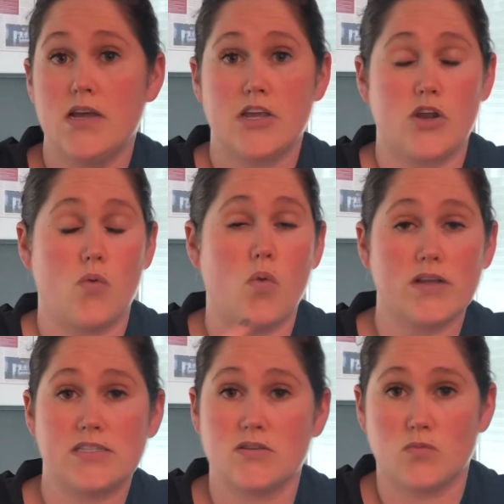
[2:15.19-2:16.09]

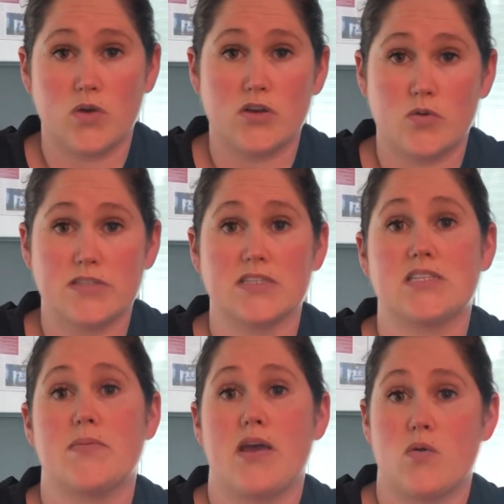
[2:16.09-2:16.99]
what noises
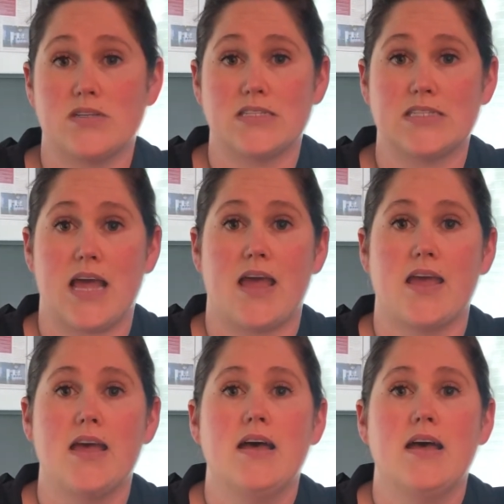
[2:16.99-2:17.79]
to make, what to say.